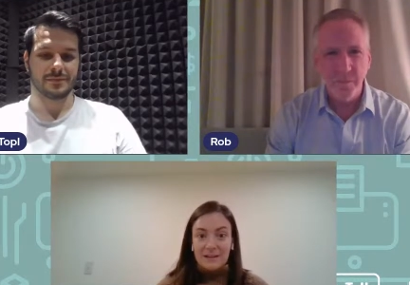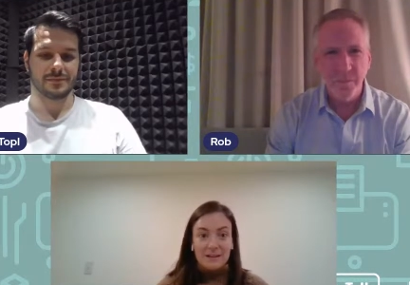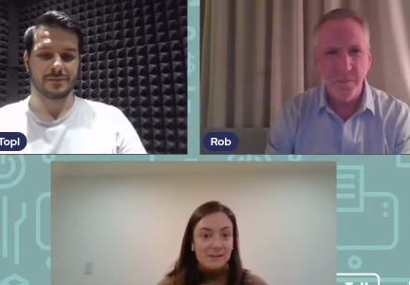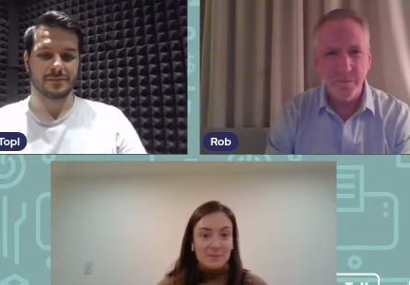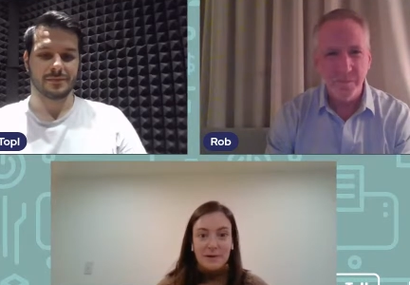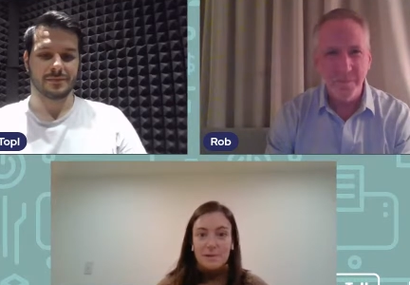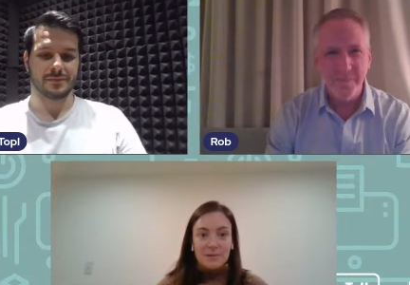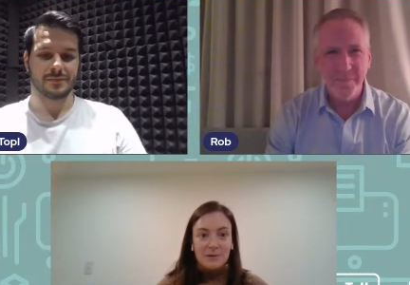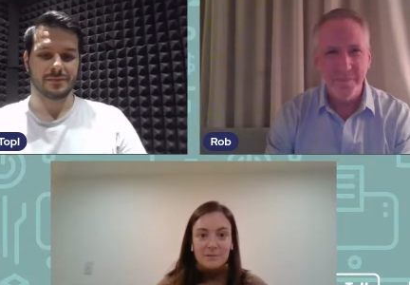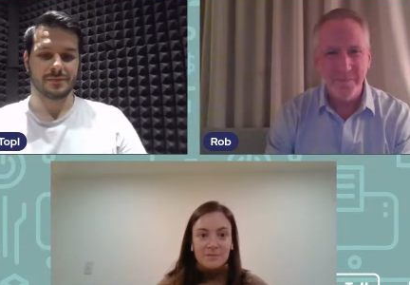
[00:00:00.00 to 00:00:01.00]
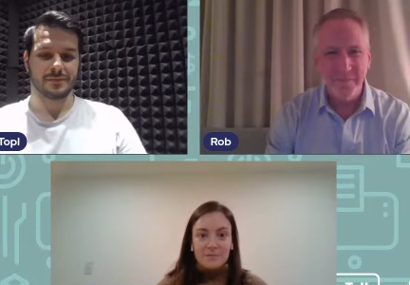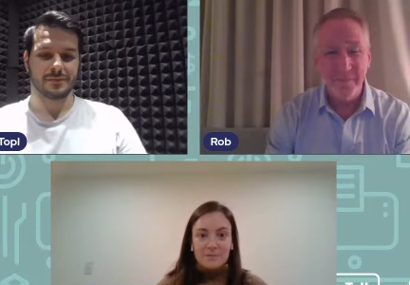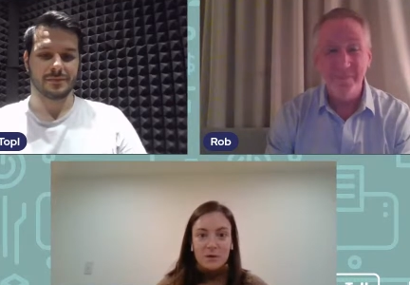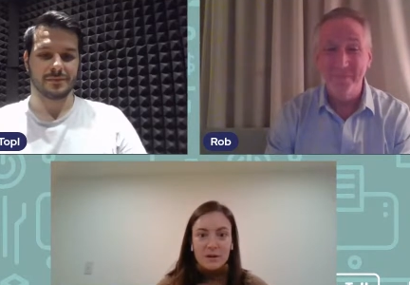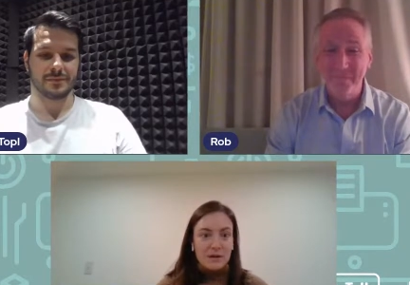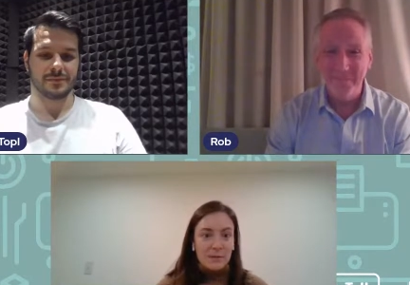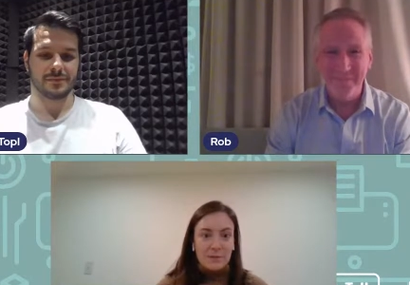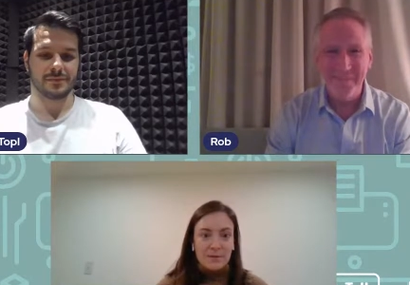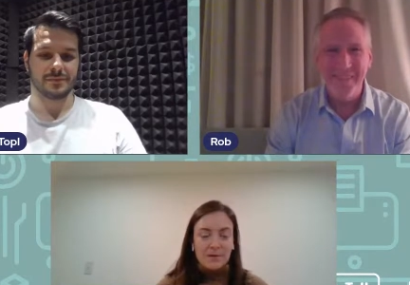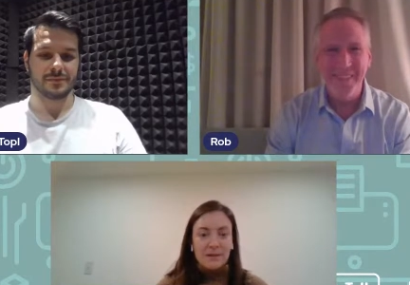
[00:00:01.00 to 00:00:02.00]
Speaker 1: It's people talking to
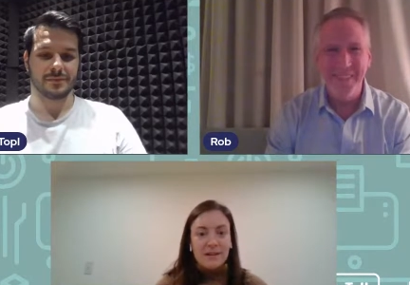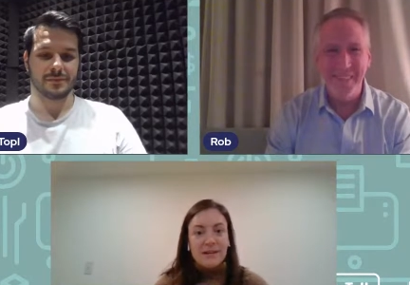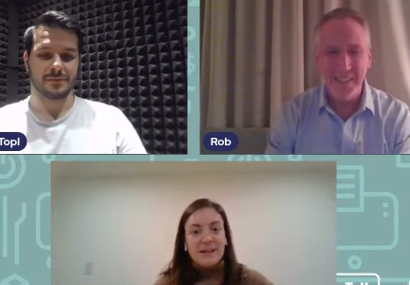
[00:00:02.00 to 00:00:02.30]
people.